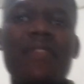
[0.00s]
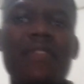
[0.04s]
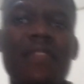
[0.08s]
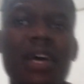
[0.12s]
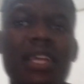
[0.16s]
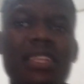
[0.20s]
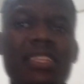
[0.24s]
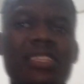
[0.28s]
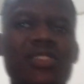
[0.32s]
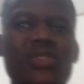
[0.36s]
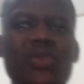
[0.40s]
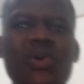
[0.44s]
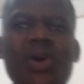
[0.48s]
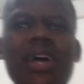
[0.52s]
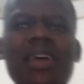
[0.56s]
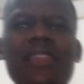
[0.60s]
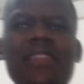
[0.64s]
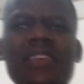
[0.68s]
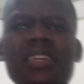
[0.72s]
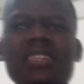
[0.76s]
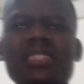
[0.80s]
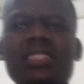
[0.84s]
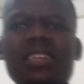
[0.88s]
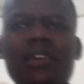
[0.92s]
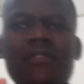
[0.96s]
That is why
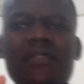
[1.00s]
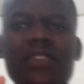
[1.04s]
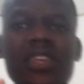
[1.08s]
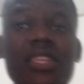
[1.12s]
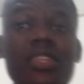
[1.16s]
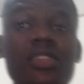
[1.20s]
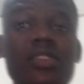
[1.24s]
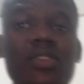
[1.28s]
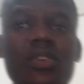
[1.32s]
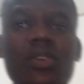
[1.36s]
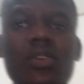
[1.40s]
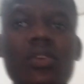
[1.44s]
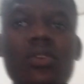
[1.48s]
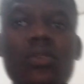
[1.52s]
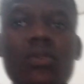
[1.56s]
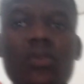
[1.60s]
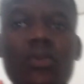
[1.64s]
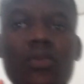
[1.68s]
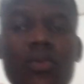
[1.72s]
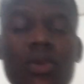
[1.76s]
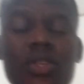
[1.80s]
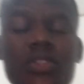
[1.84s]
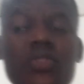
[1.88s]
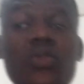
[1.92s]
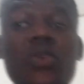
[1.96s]
there is a video
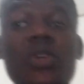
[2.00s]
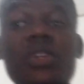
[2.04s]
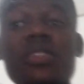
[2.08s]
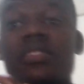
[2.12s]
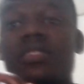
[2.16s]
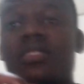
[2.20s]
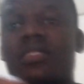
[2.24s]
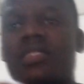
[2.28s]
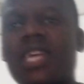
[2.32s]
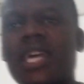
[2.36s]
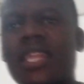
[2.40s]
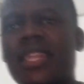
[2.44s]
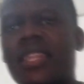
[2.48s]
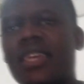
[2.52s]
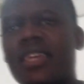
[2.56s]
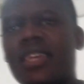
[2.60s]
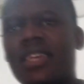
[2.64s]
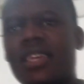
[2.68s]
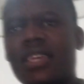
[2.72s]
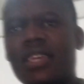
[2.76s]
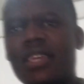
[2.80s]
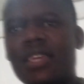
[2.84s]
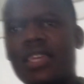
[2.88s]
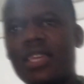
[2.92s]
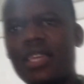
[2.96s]
which was
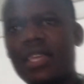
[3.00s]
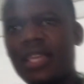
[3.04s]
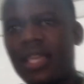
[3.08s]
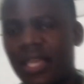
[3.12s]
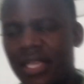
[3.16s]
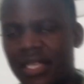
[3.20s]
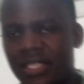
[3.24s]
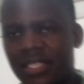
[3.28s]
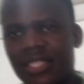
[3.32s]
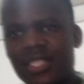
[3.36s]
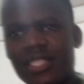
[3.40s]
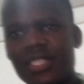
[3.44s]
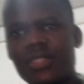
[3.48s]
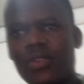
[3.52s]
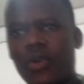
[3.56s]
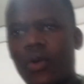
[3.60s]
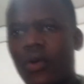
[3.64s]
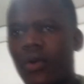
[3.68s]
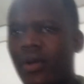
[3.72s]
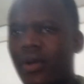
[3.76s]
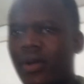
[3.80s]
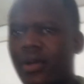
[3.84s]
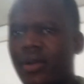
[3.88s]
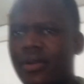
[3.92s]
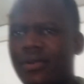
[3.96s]
trending in
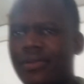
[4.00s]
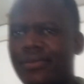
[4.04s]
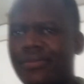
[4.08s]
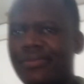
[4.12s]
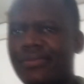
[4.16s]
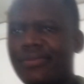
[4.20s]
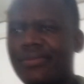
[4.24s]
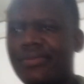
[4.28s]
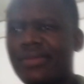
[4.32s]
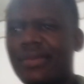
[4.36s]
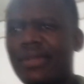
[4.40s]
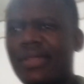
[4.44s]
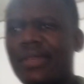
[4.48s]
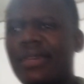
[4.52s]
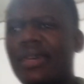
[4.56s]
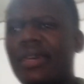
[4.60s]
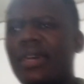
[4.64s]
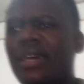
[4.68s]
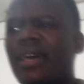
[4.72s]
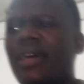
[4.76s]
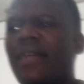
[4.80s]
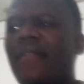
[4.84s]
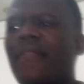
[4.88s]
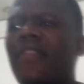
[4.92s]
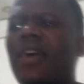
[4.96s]
TikTok
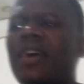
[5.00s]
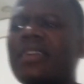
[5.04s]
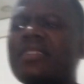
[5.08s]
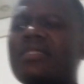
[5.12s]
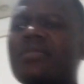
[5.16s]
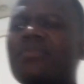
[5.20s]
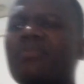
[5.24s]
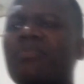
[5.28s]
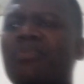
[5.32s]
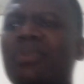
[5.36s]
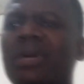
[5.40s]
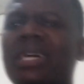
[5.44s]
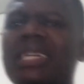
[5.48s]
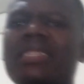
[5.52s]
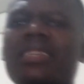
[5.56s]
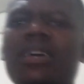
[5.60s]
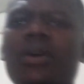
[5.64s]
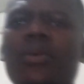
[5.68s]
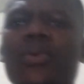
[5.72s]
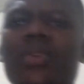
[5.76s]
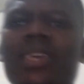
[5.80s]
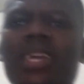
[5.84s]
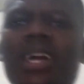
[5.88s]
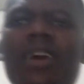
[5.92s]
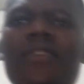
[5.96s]
that
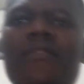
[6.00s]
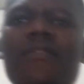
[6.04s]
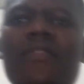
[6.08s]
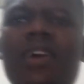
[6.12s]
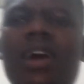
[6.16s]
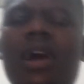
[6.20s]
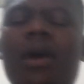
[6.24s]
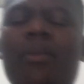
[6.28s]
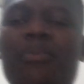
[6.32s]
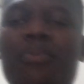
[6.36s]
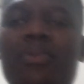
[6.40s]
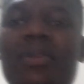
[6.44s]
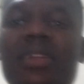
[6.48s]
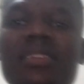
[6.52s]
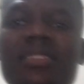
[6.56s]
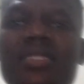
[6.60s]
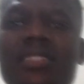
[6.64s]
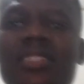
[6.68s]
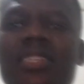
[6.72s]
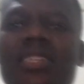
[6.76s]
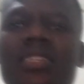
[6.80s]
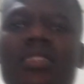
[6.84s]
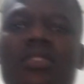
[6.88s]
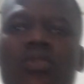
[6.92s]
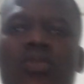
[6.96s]
better we have a
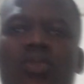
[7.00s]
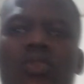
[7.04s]
president